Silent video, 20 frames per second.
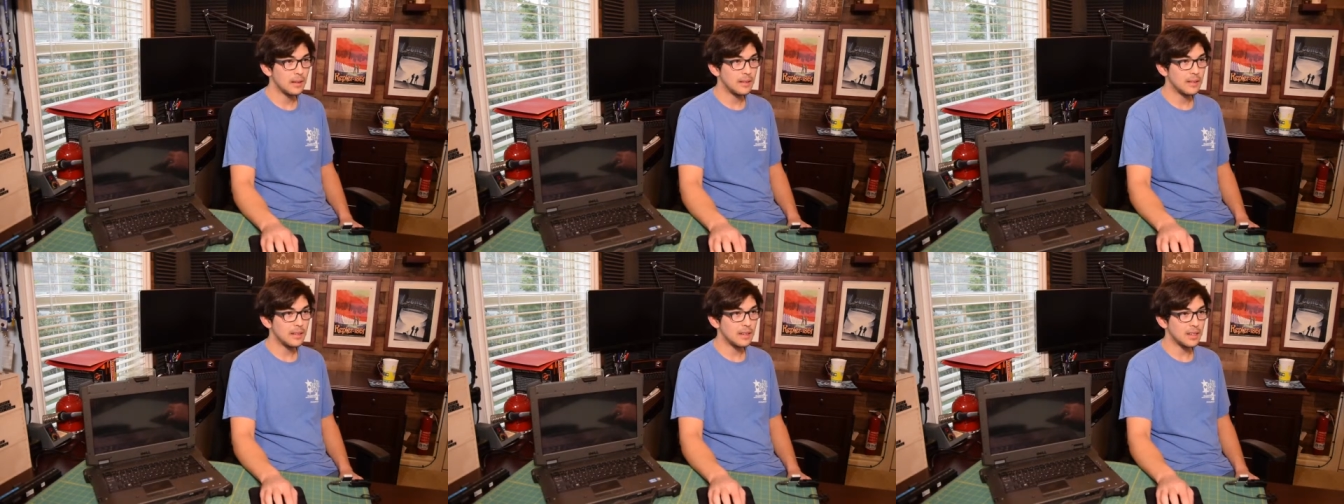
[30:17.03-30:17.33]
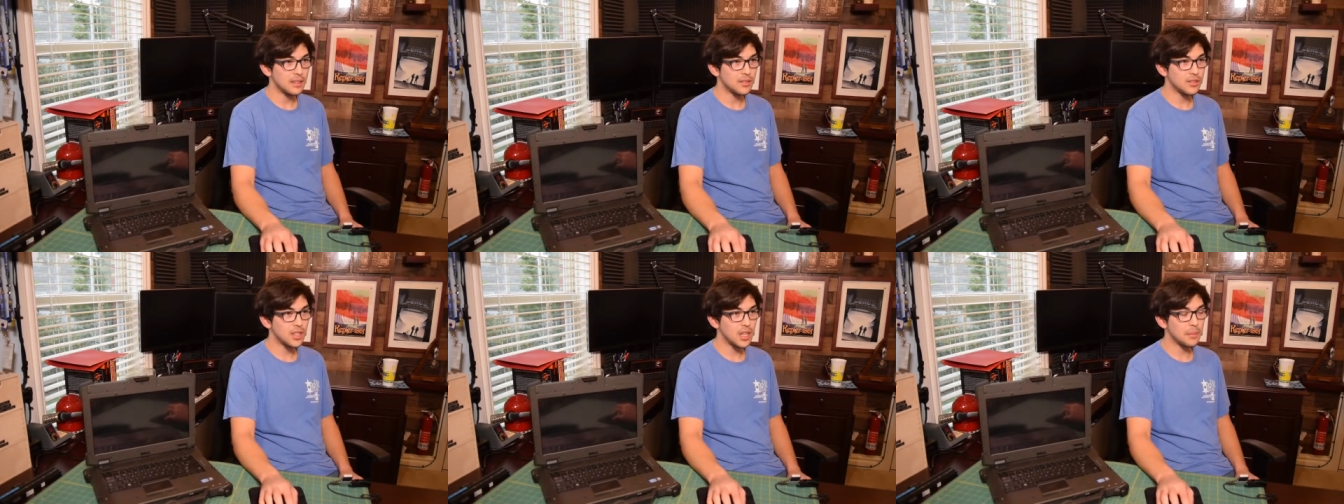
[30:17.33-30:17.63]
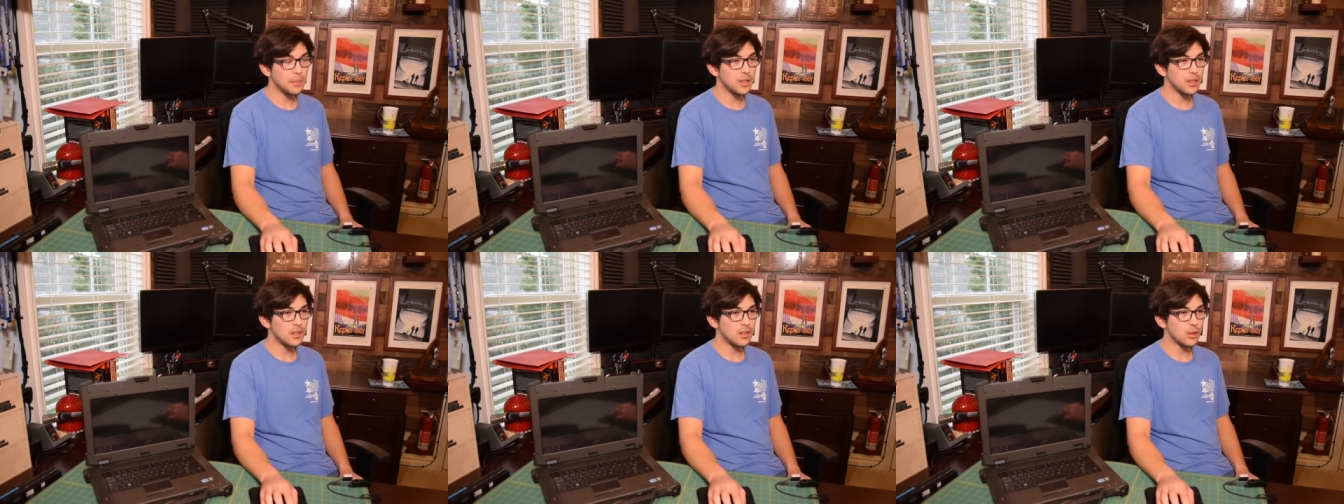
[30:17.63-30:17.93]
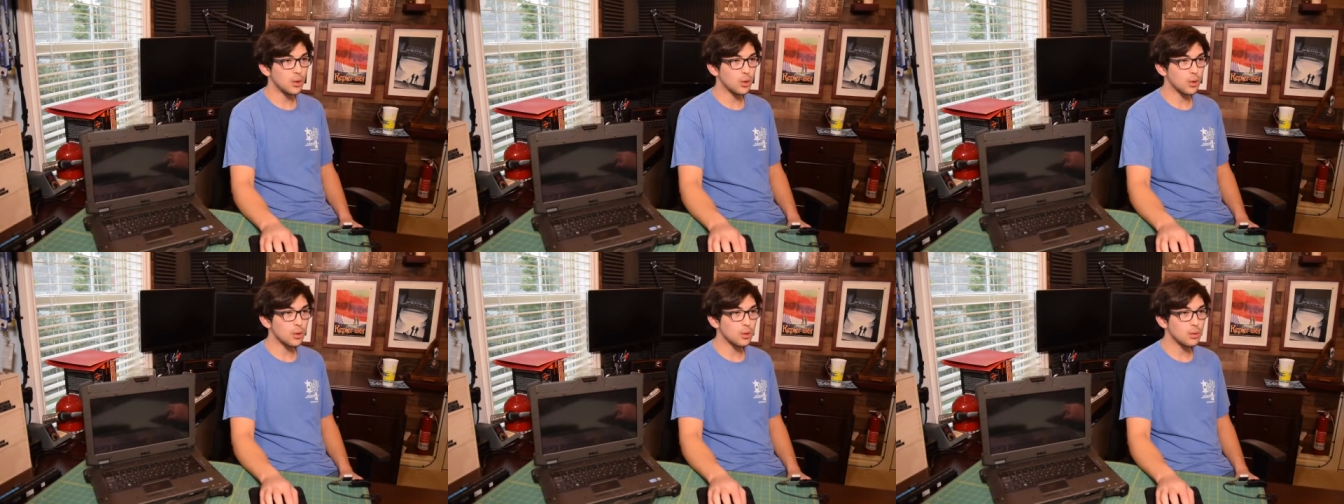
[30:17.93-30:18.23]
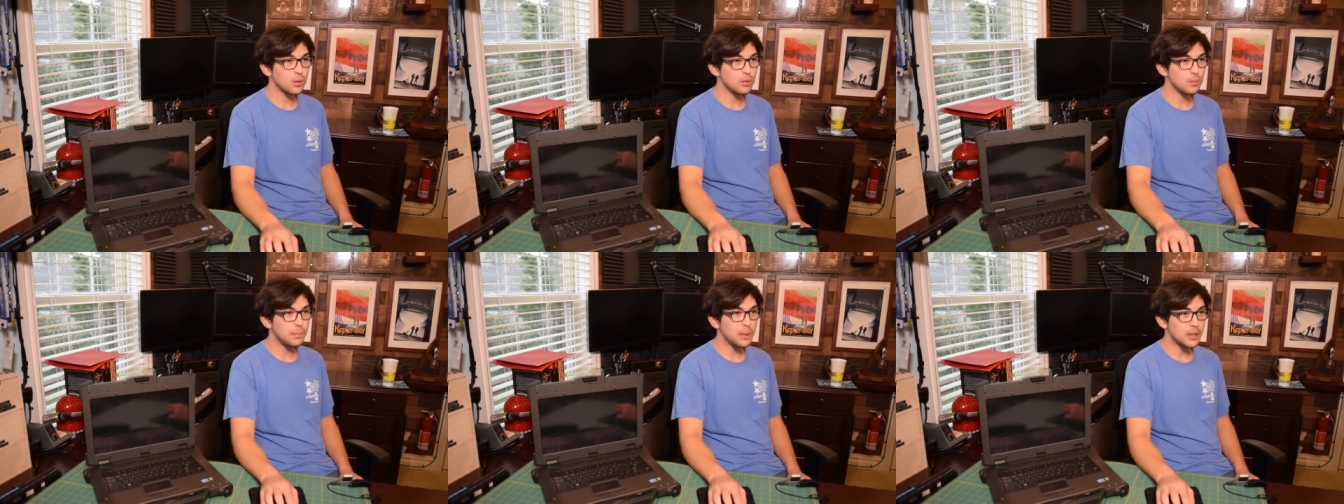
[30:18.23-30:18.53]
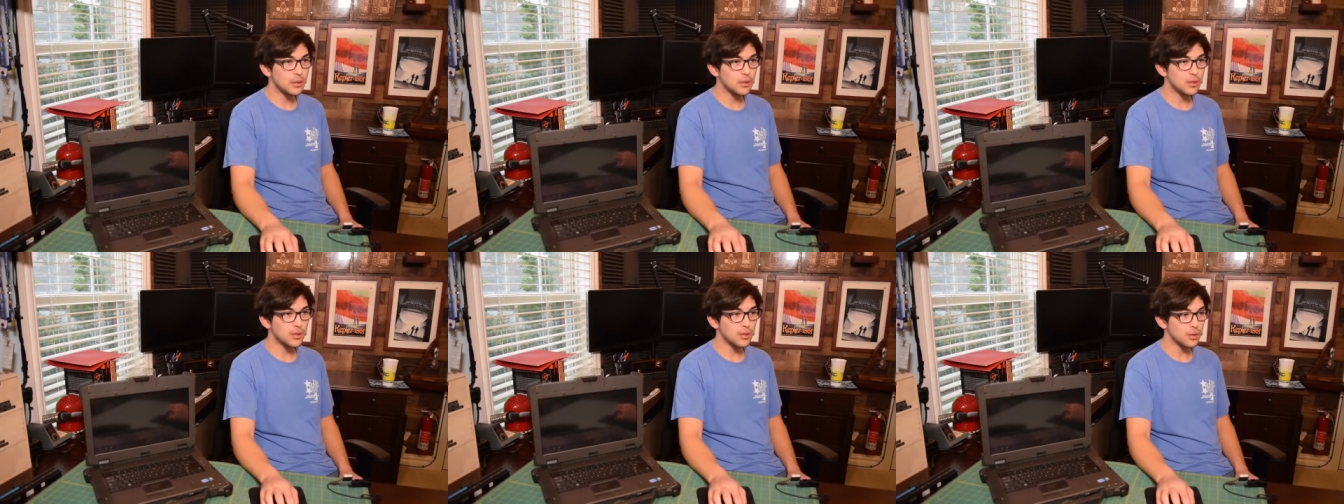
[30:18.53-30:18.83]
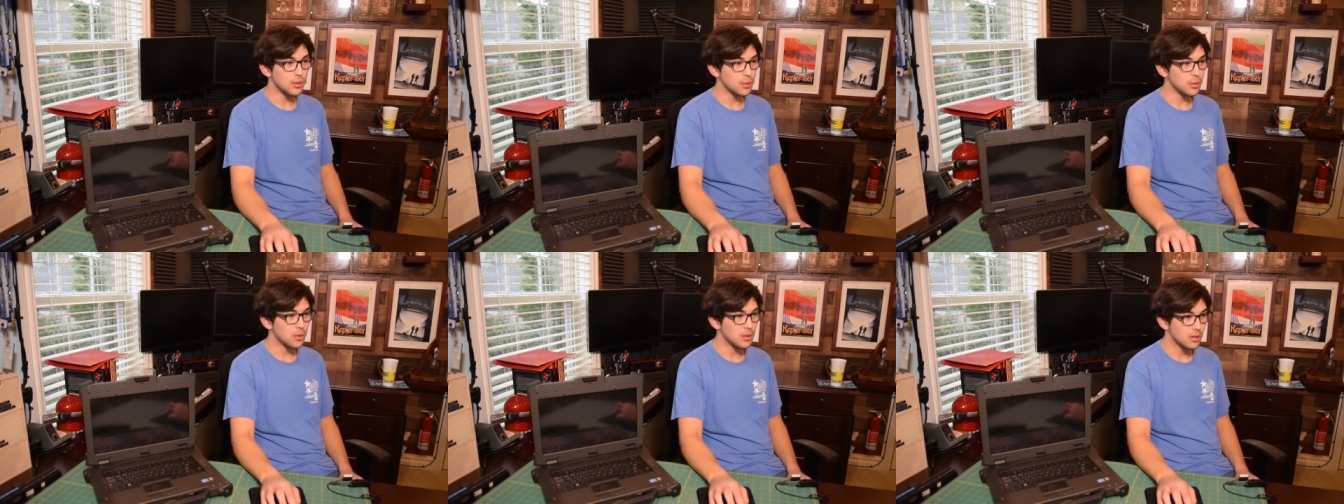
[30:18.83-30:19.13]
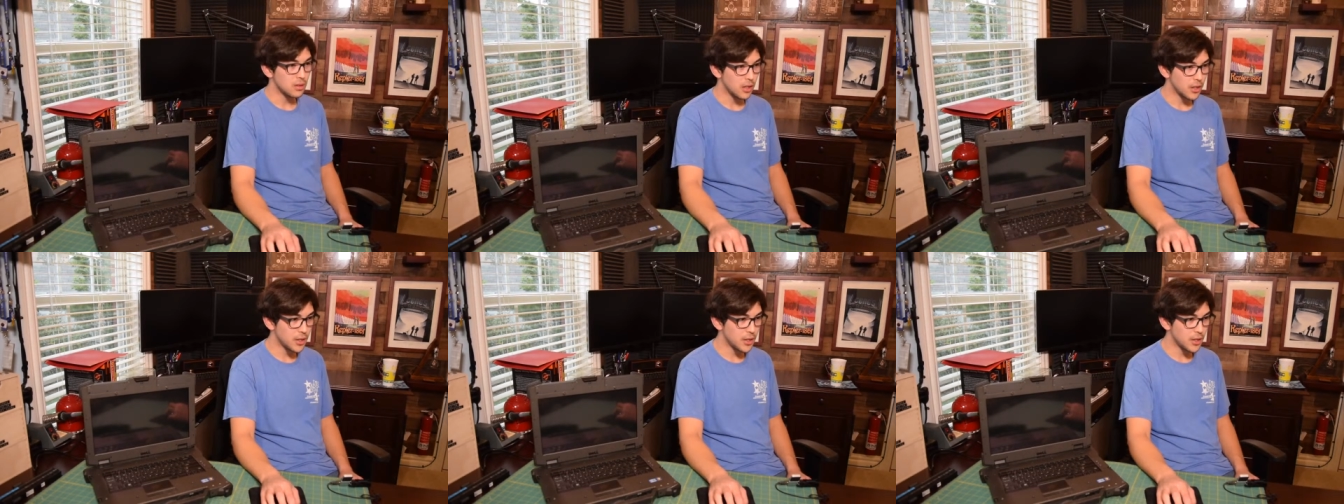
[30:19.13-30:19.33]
Uh, Debian or Ubuntu.